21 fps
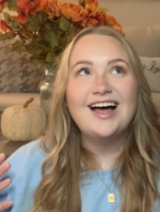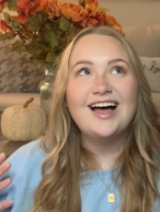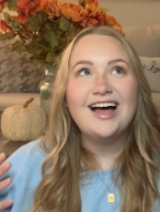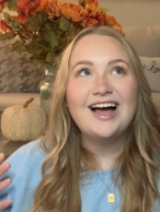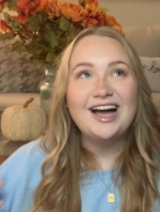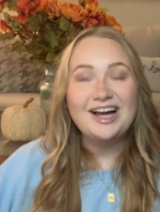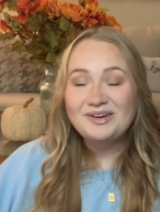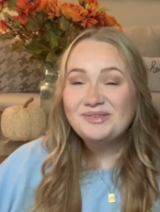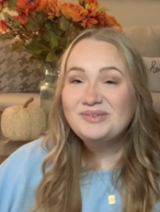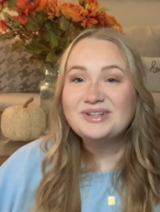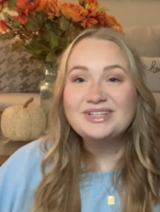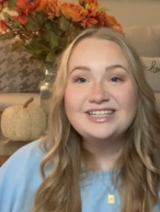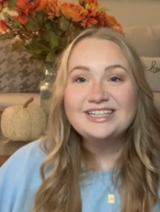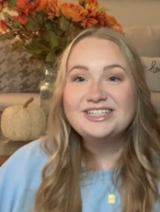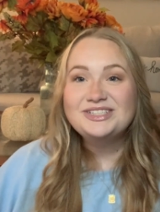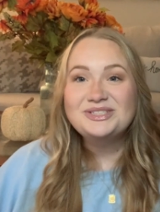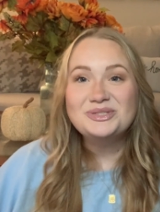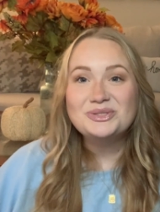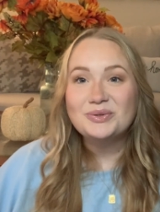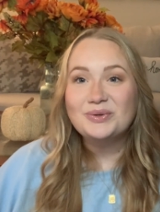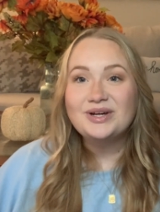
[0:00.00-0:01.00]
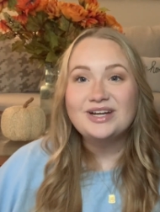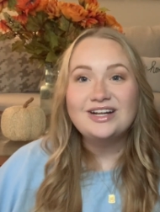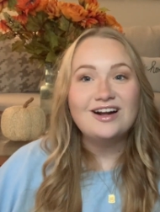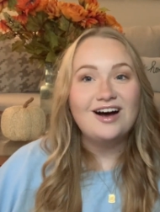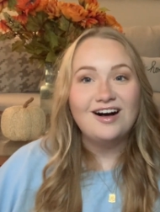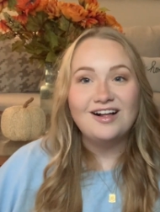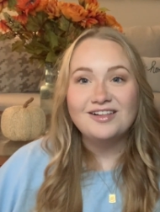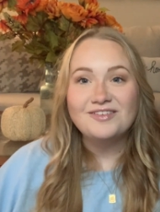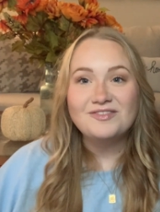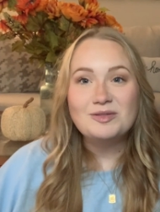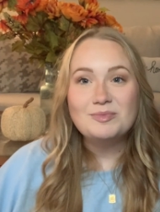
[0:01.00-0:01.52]
I really enjoyed
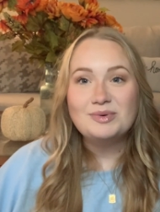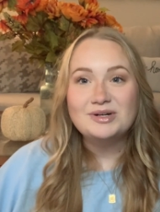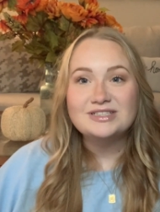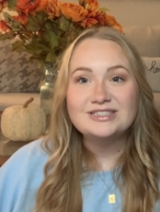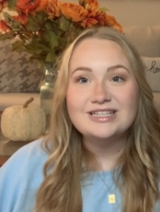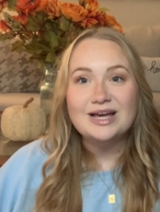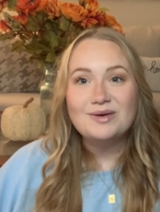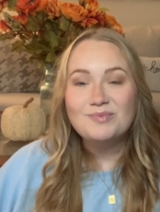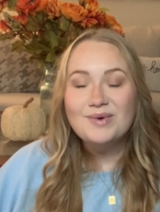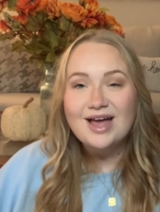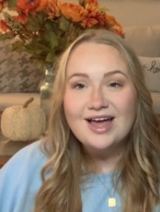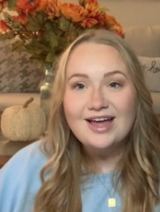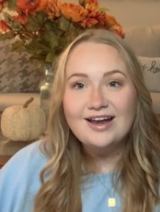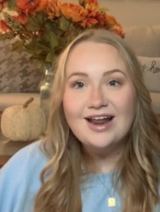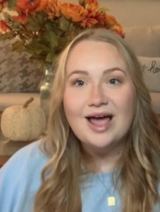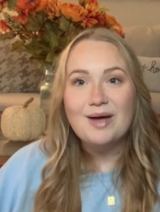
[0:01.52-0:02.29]
all of the books I read.